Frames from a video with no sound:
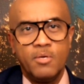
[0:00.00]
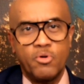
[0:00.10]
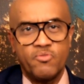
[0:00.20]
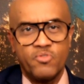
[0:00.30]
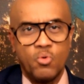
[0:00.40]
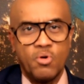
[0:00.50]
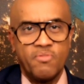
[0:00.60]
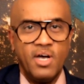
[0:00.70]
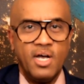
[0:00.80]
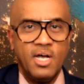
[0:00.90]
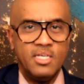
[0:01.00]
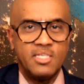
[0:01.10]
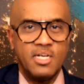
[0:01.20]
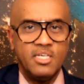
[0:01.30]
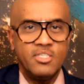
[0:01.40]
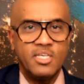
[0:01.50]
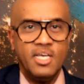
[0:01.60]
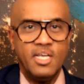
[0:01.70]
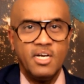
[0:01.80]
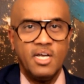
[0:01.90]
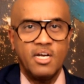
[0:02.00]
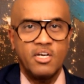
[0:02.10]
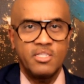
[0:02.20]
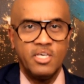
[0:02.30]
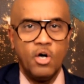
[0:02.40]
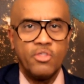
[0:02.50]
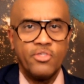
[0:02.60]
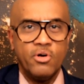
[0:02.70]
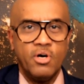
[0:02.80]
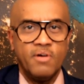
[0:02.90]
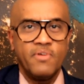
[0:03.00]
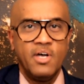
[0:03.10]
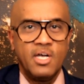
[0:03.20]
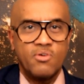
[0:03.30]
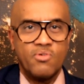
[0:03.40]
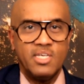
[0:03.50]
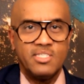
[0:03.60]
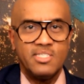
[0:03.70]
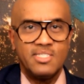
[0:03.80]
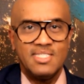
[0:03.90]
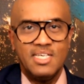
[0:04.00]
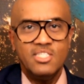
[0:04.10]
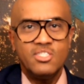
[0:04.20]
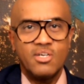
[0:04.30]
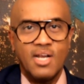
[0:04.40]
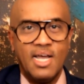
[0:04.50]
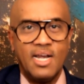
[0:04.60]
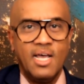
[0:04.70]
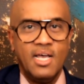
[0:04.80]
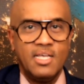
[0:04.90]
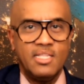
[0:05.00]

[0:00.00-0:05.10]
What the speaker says: Professor Warfa is an educator and the author of Cries in the Hinterland, the